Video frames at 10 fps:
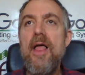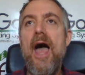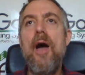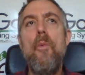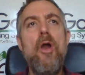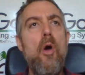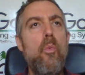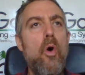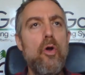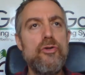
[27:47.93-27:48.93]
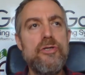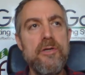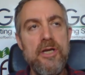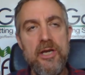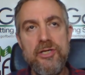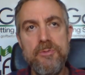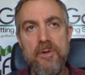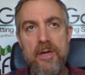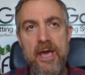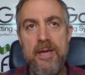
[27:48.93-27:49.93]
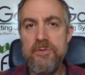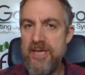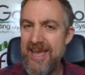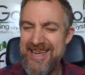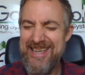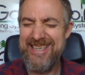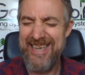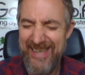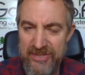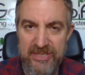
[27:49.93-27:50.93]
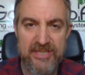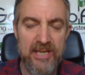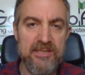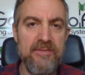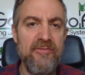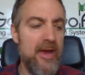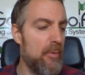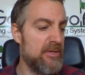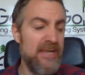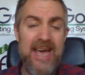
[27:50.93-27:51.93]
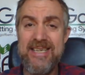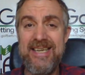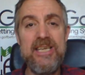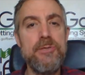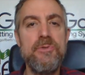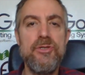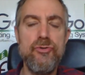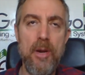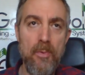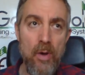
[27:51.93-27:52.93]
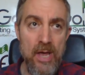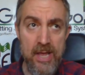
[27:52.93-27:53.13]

And when I watched Leishman, he was hitting tons and tons of fairways. And that is Leishman's trouble.